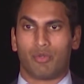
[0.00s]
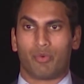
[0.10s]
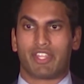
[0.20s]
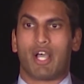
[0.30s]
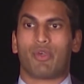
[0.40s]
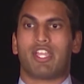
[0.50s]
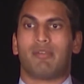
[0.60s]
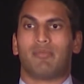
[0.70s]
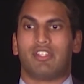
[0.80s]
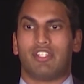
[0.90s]
Without
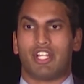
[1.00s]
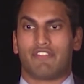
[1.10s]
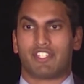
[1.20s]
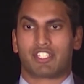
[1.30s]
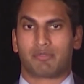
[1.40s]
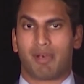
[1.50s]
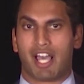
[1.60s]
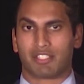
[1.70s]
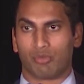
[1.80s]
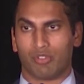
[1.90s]
him, none of this is
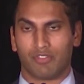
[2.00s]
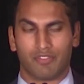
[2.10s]
possible.